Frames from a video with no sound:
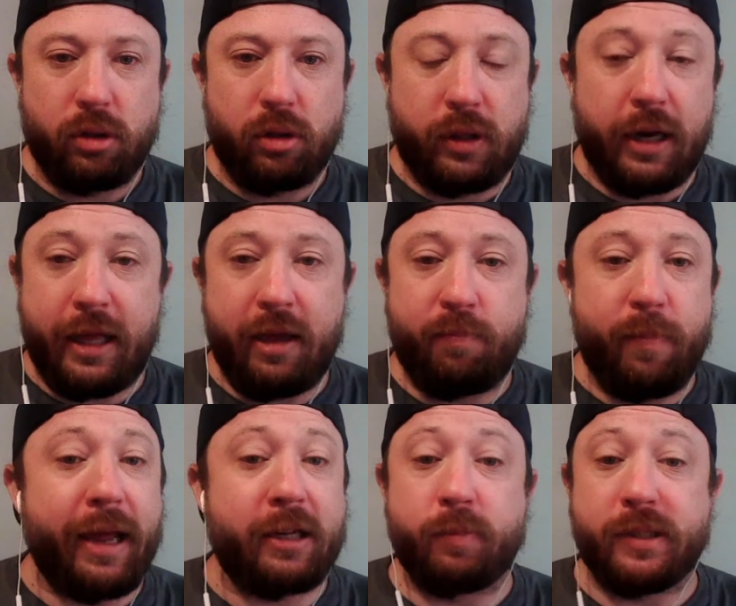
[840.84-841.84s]
that he
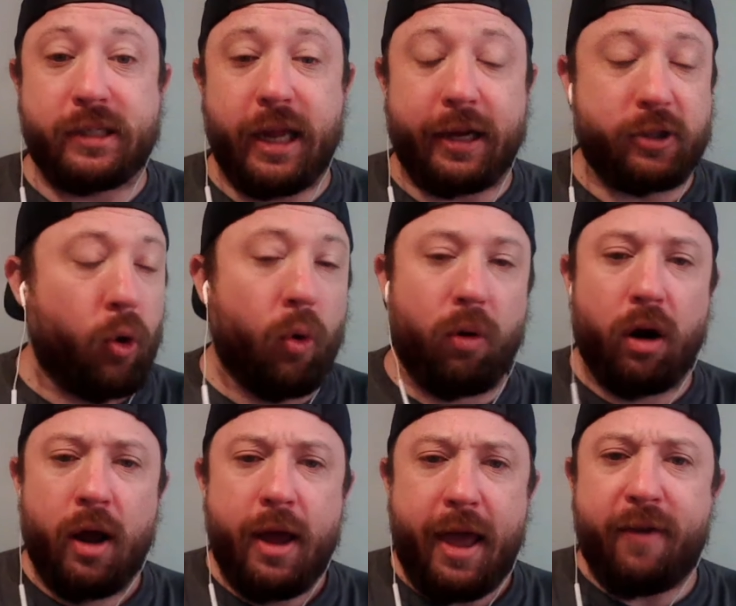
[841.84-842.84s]
made mistakes, or
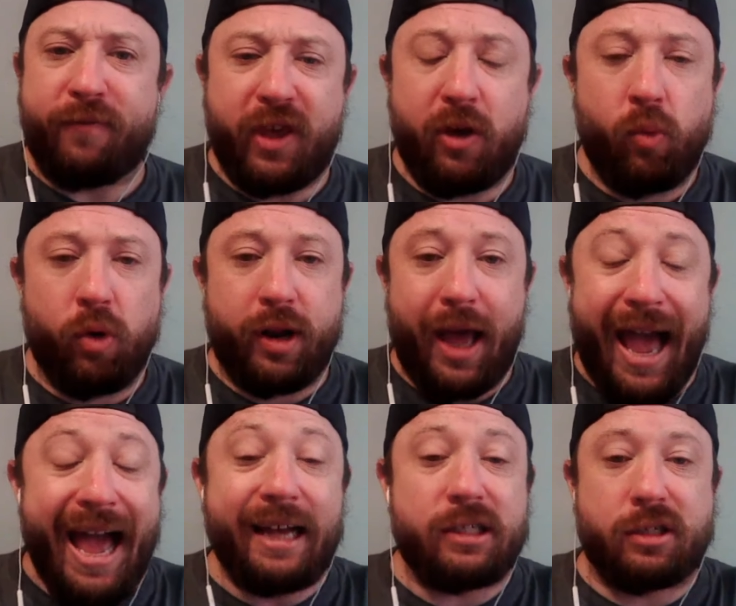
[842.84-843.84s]
if he would
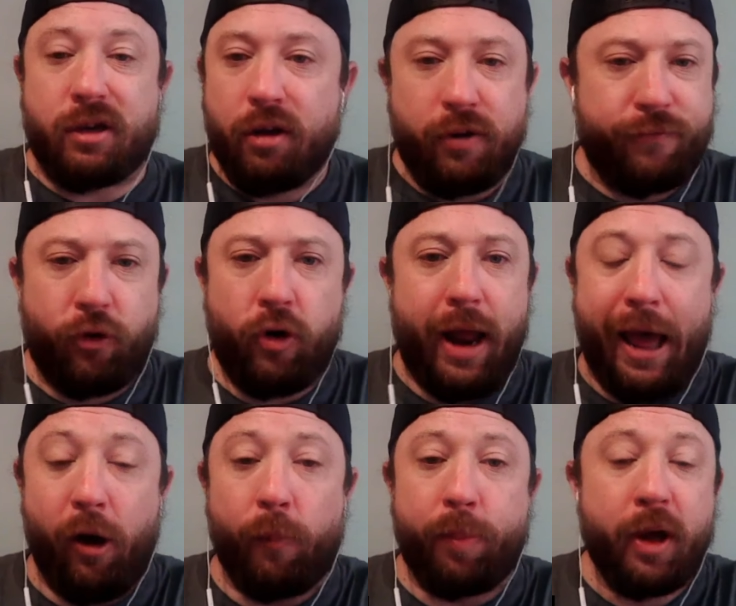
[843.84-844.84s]
ask for
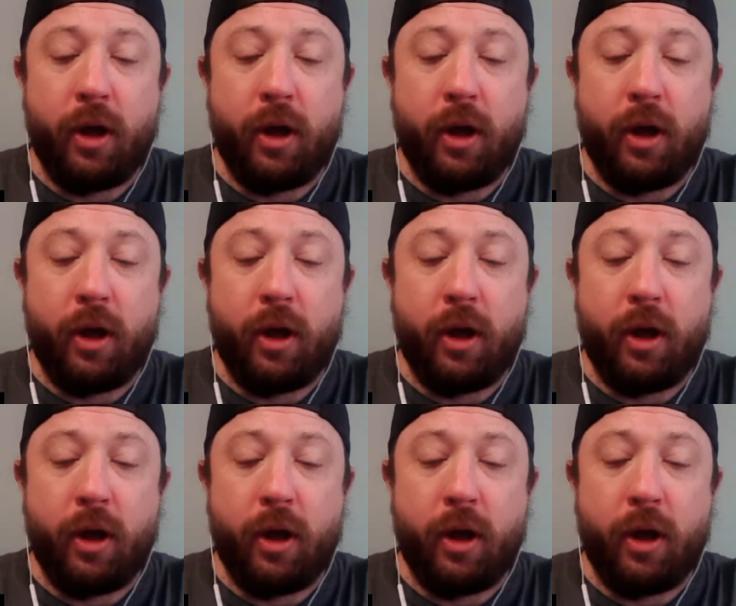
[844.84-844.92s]
help,